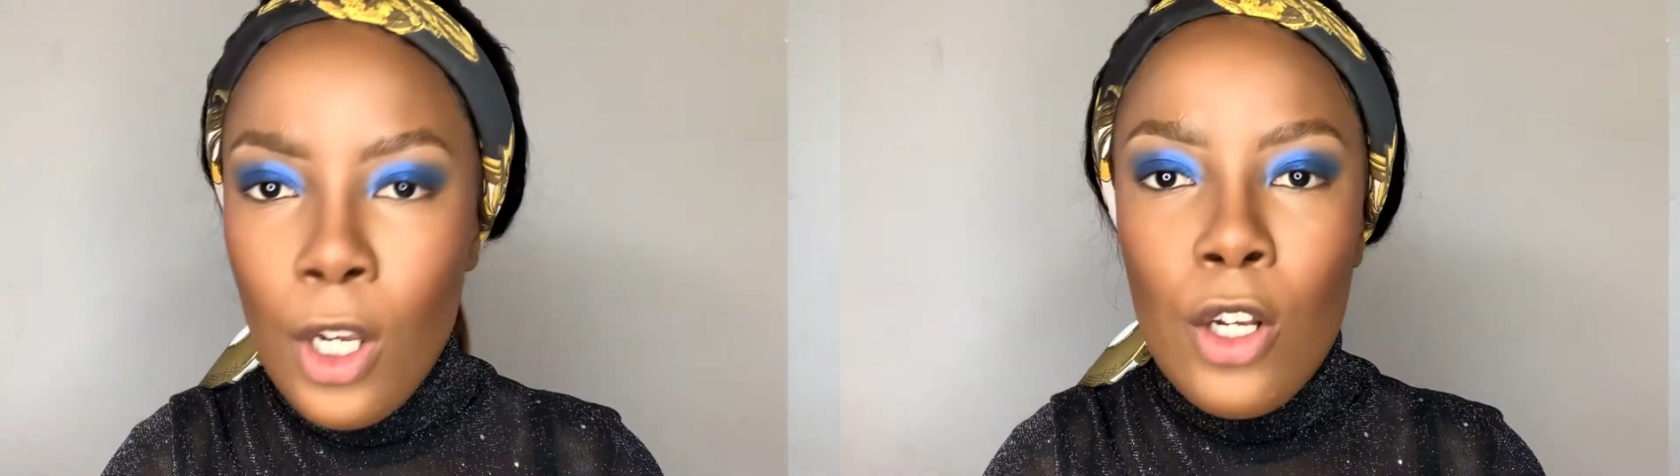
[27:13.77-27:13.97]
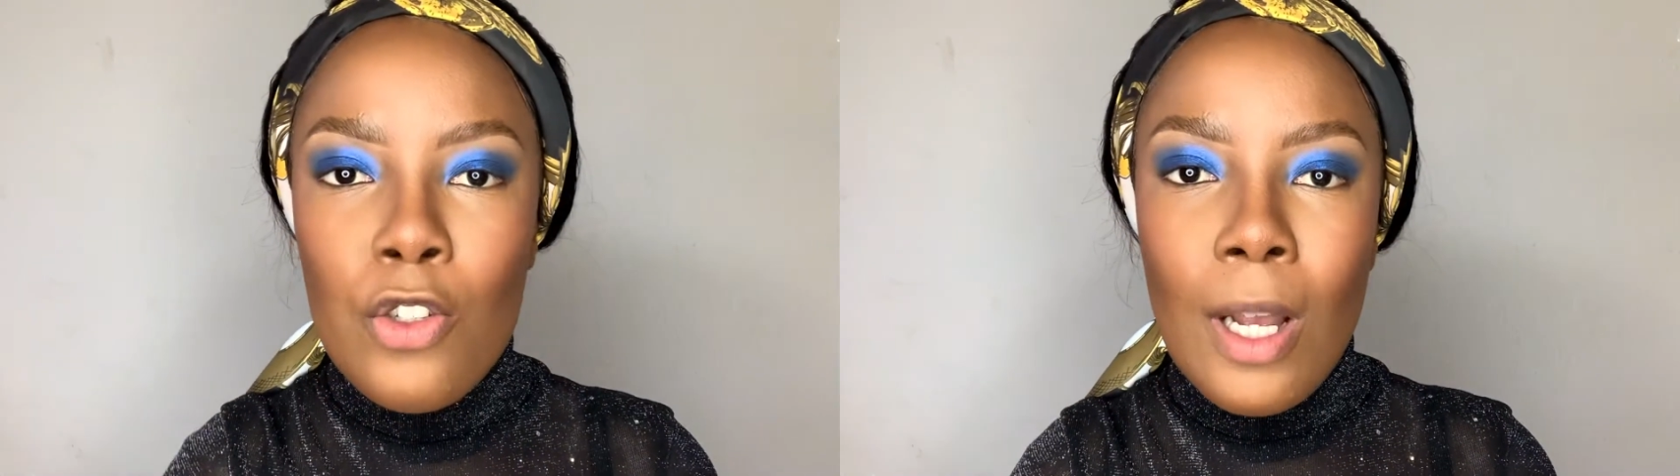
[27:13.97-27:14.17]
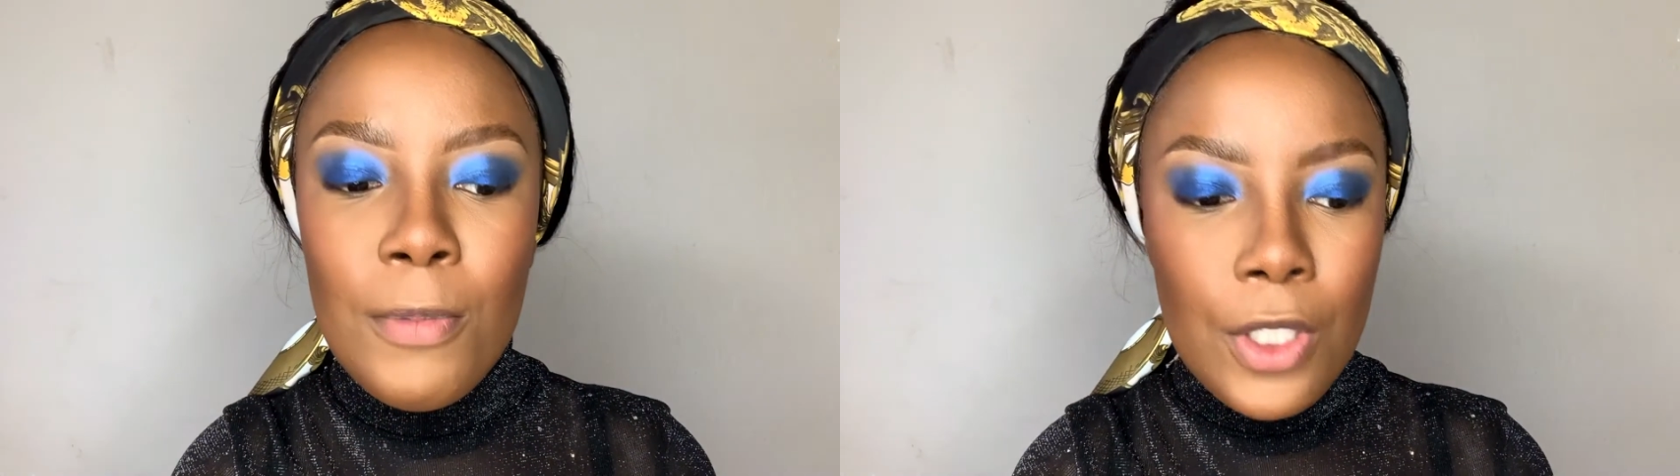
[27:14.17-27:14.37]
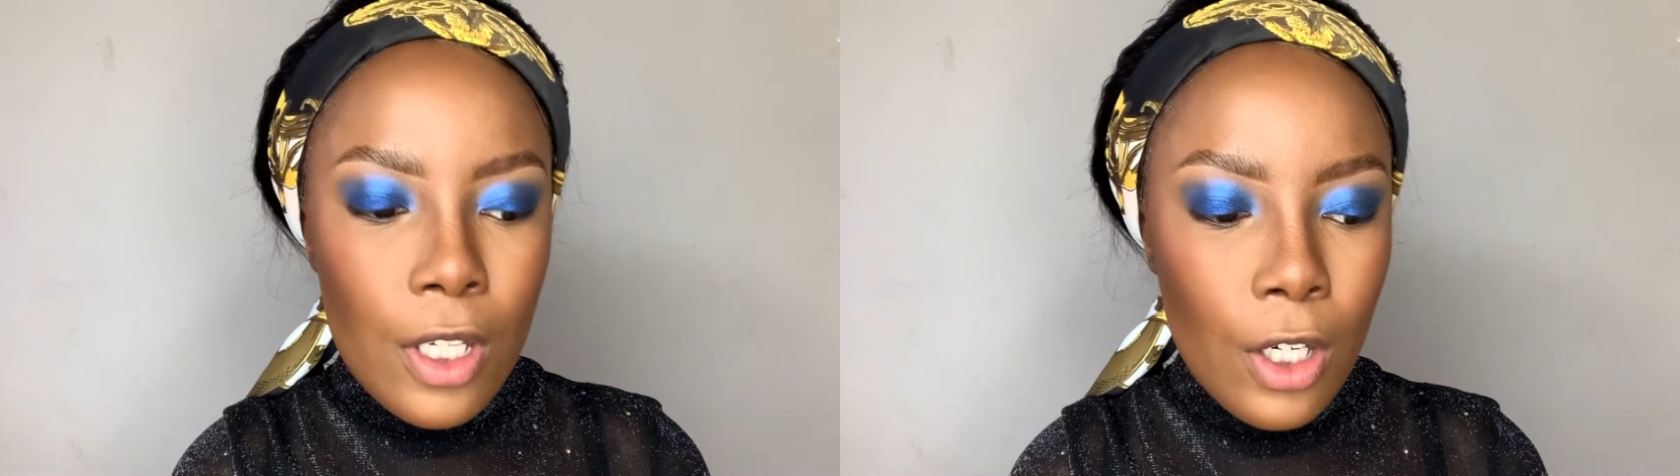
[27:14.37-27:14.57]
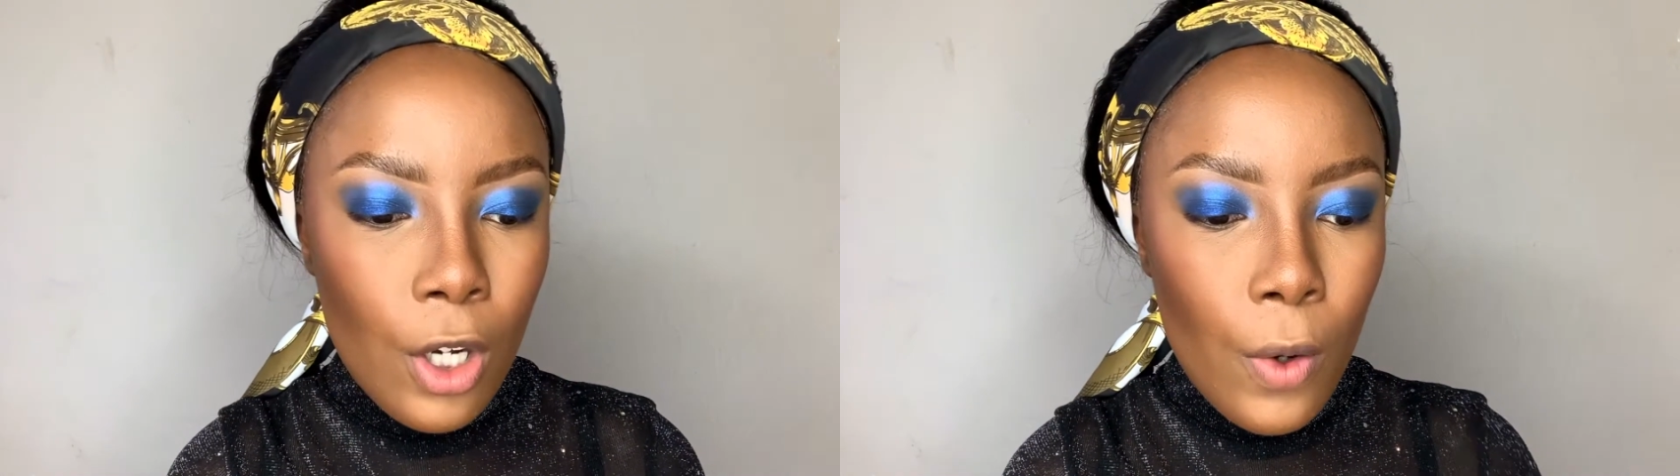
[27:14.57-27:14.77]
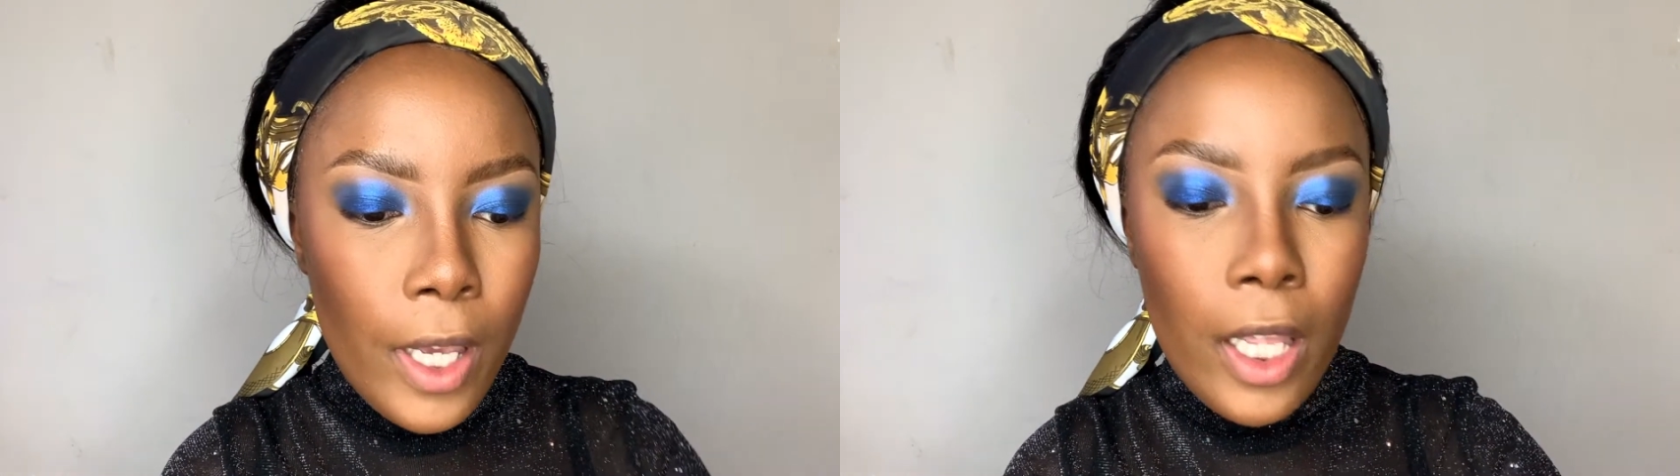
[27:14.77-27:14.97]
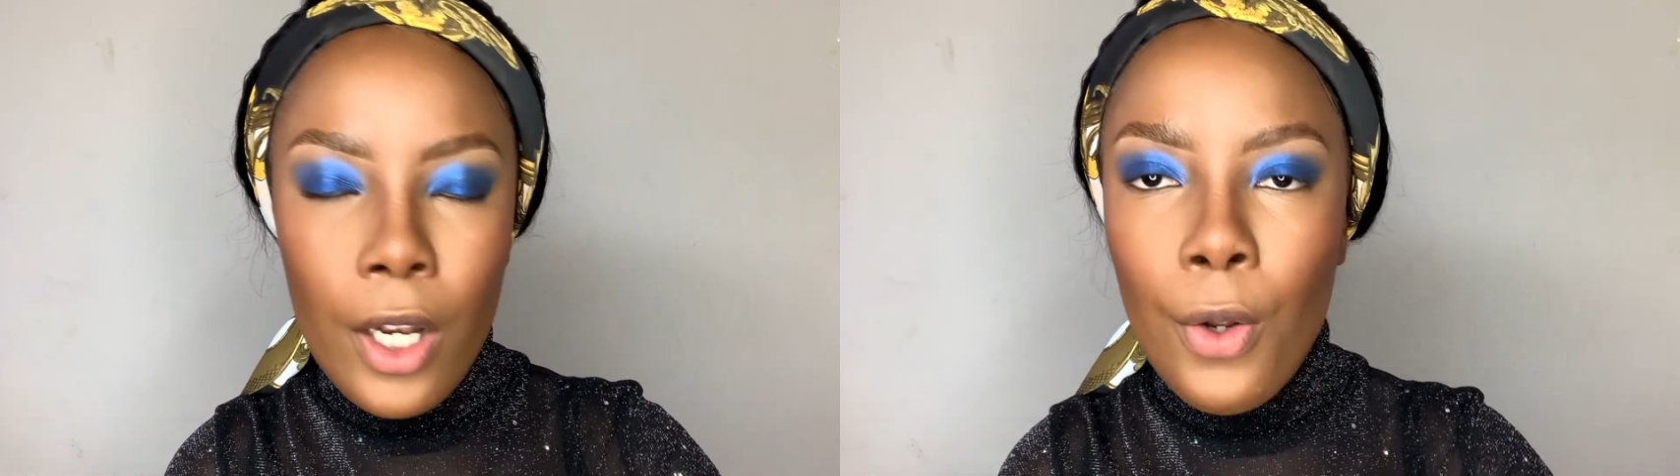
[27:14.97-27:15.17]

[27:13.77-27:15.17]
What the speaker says: So I'm just going to go in